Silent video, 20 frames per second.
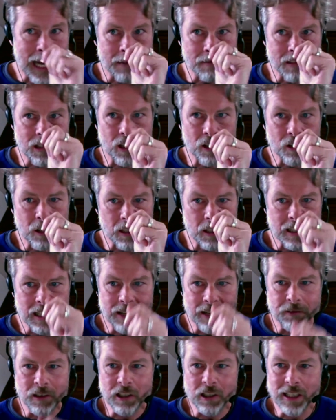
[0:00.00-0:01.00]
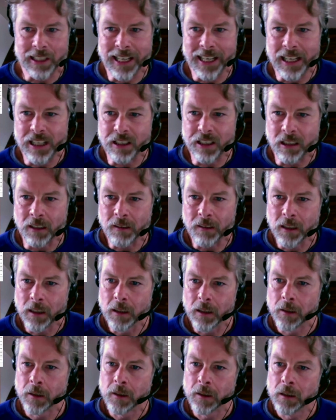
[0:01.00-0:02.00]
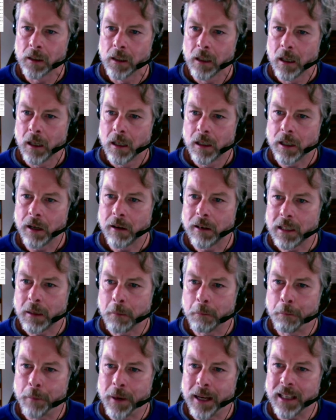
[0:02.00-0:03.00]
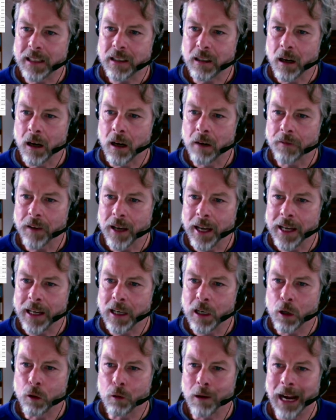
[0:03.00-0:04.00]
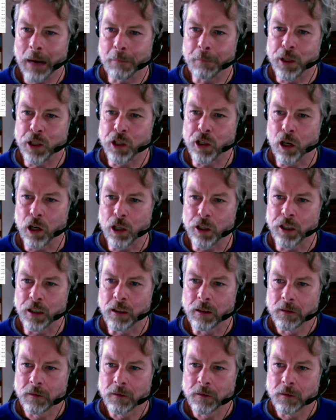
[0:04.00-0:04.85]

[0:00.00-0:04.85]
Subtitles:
Amazon doesn't give us the data. So it's a bit of a crap shot.